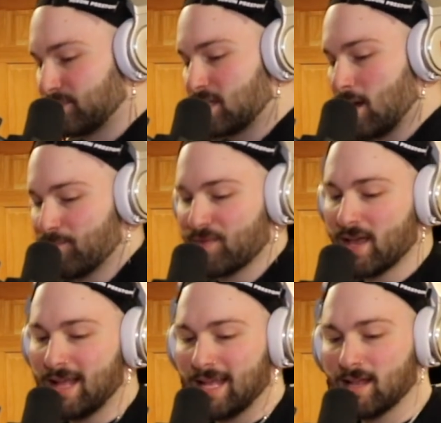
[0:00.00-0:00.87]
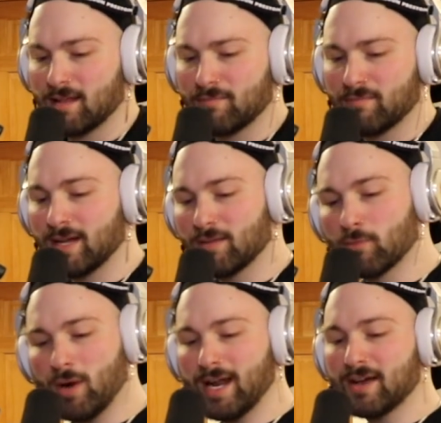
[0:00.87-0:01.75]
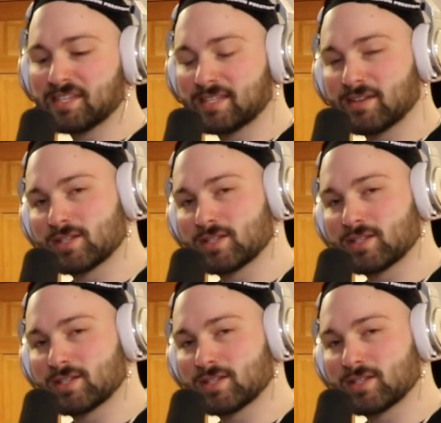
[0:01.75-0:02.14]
So what else is there